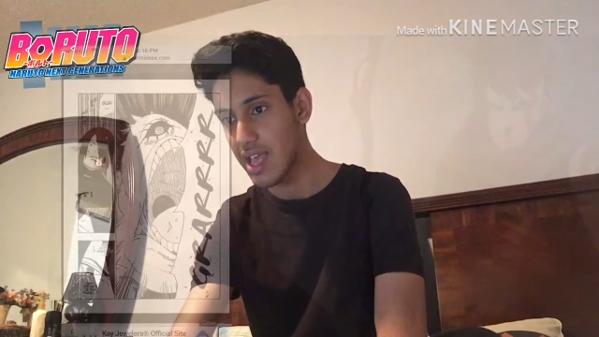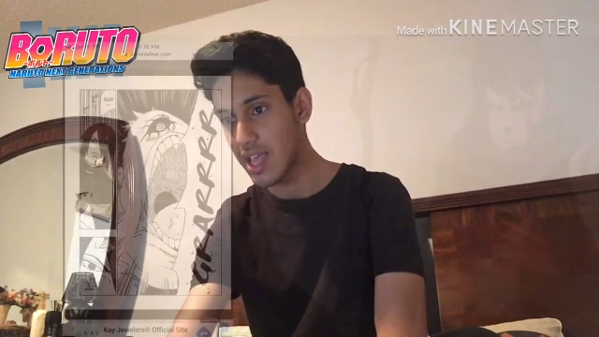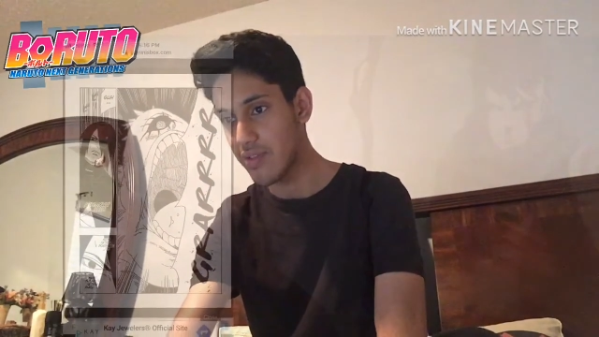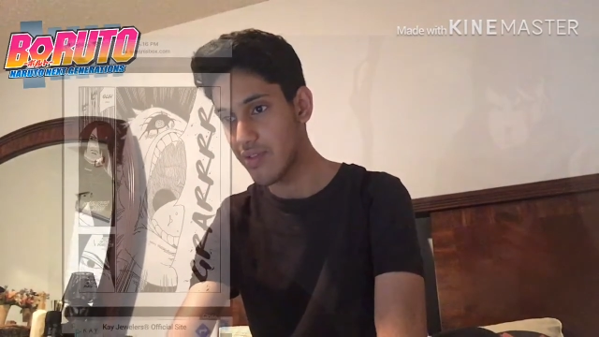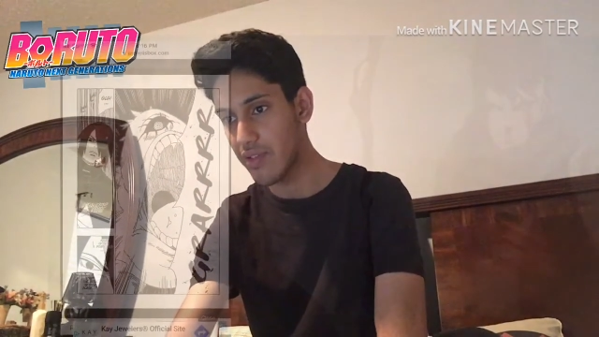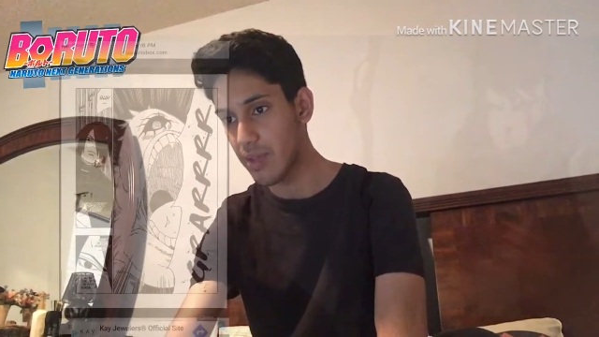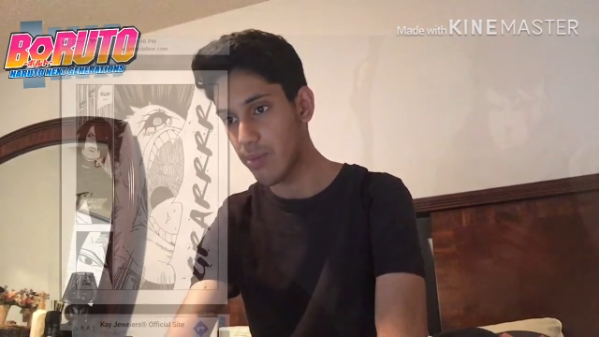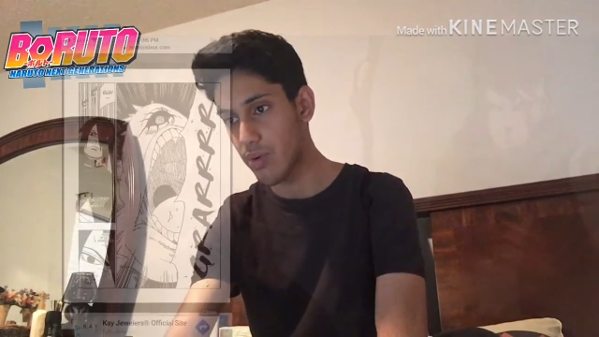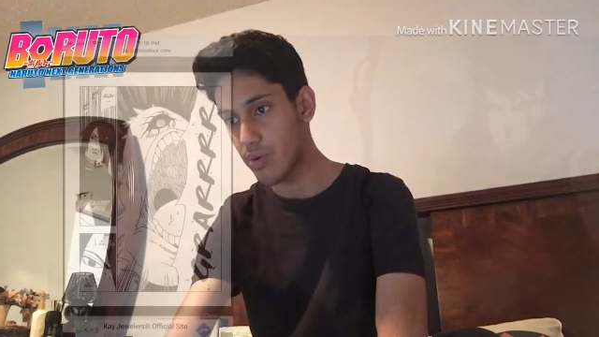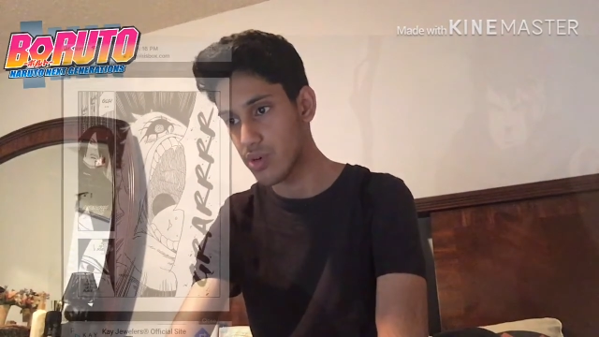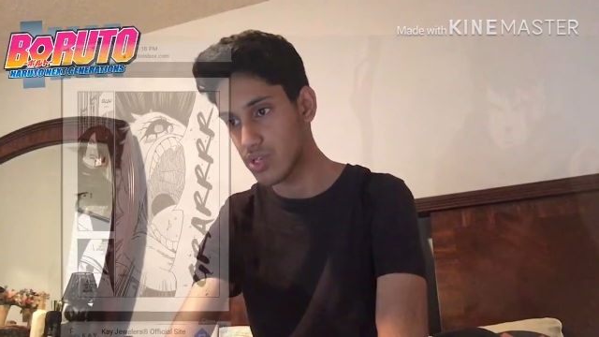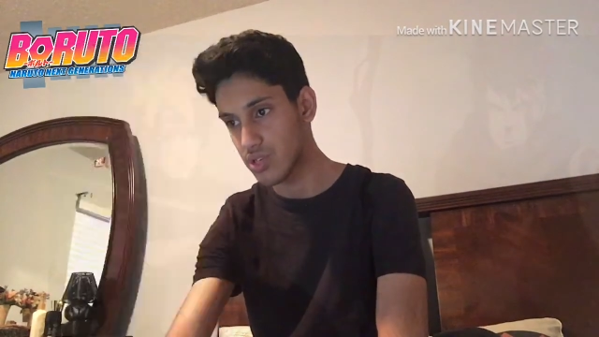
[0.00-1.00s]
Then we flip
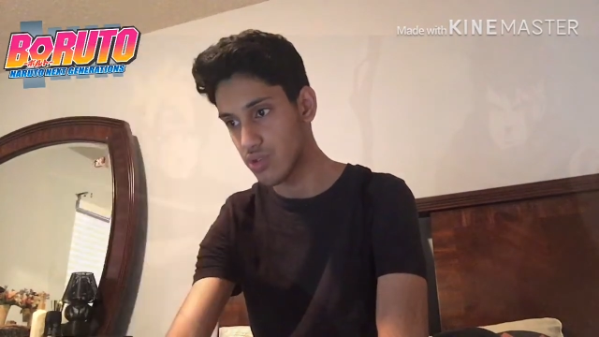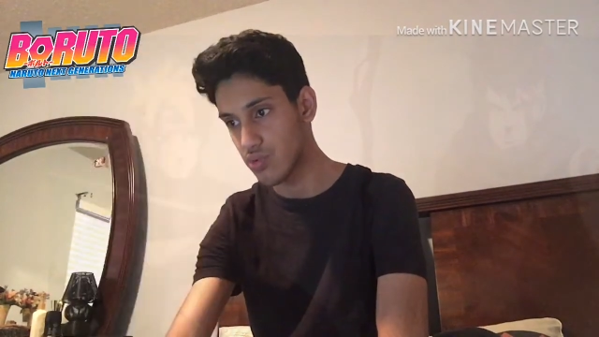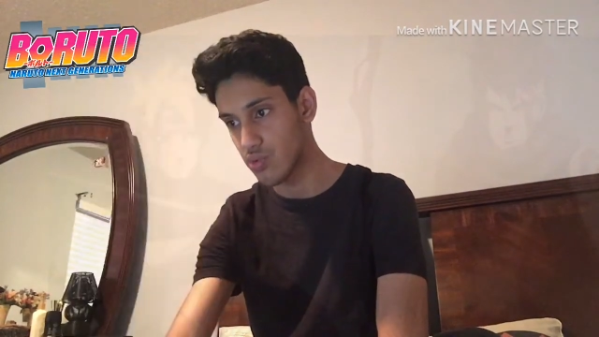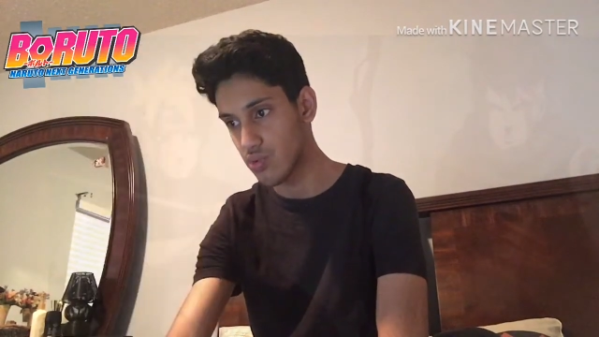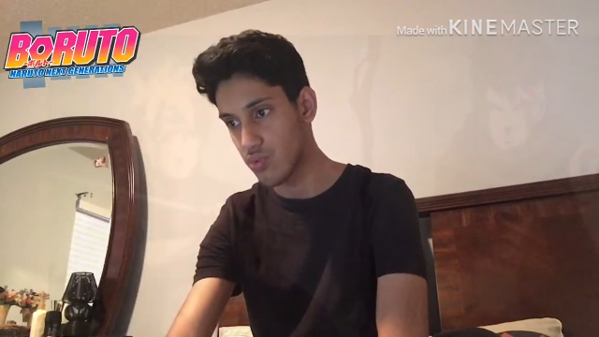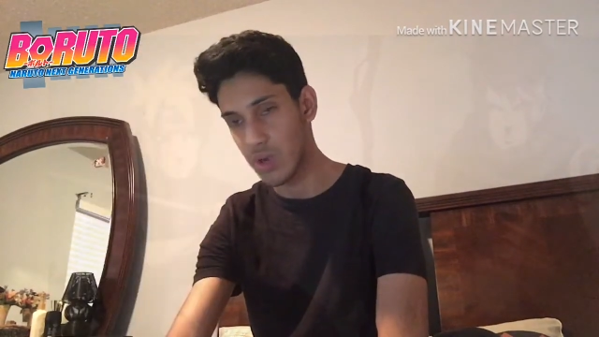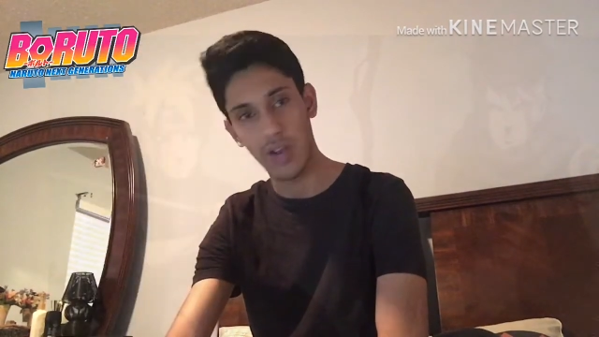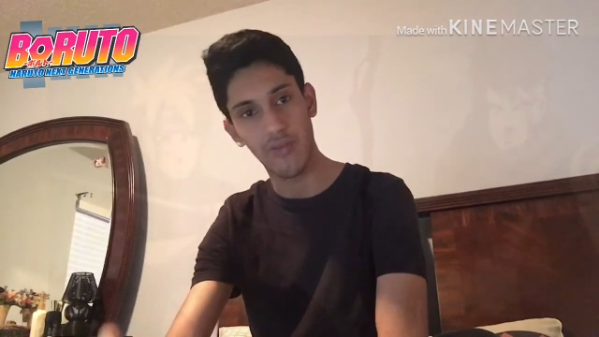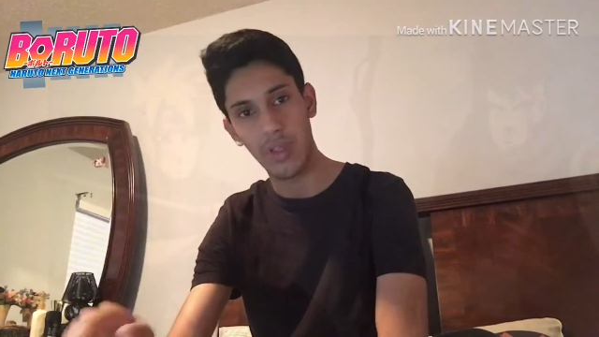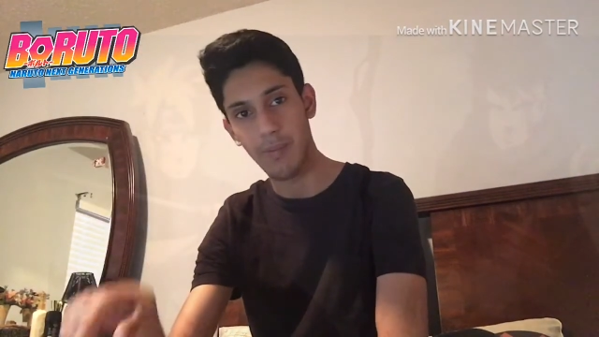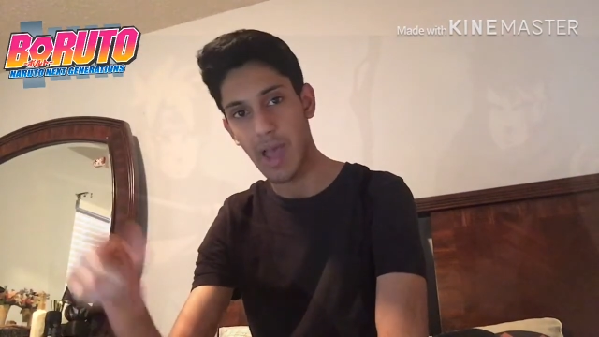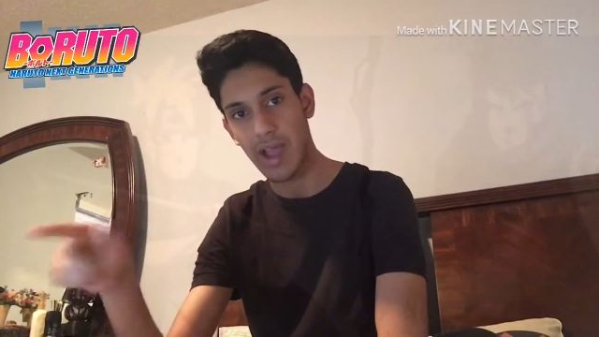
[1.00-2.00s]
over to, we're gonna
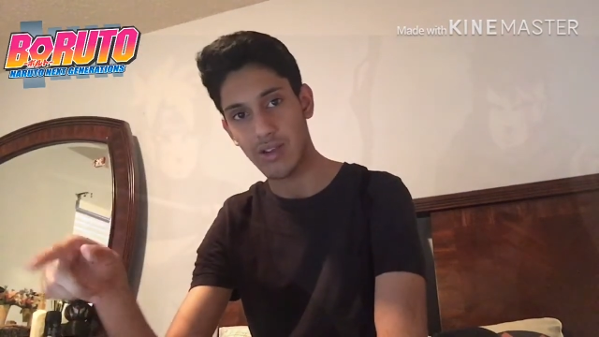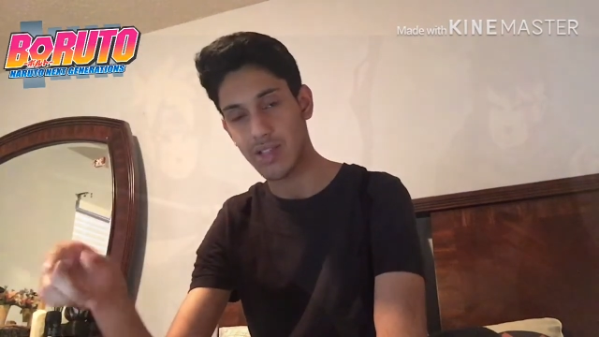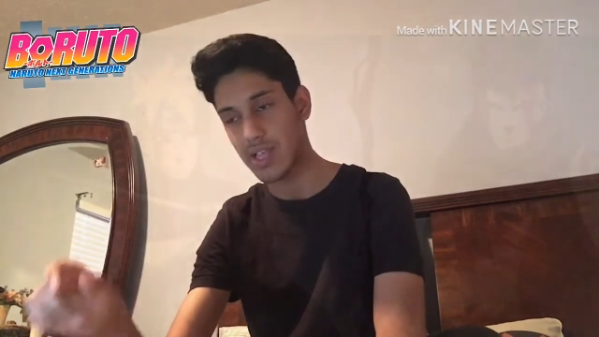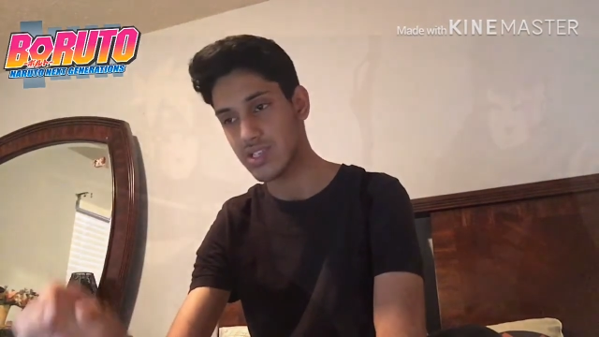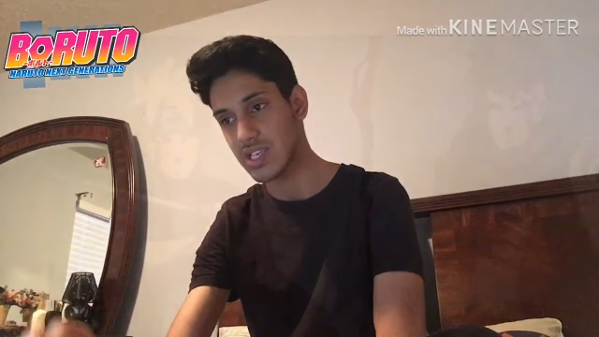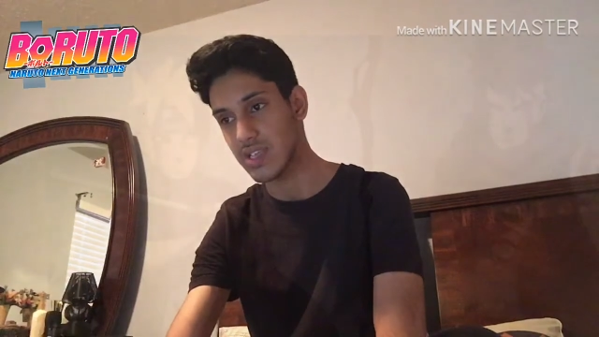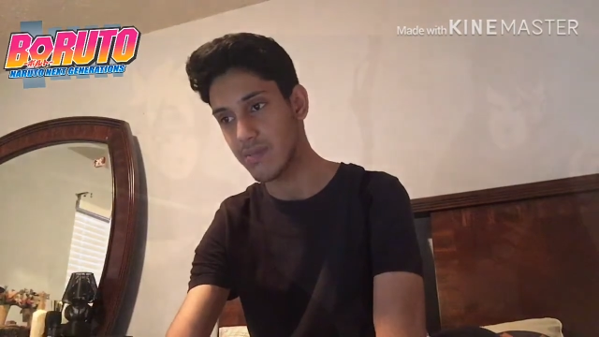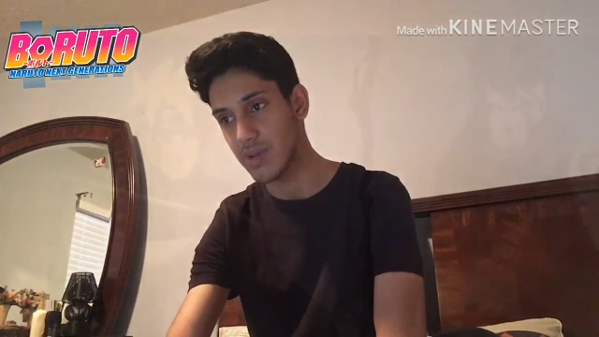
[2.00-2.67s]
flip back to that scene,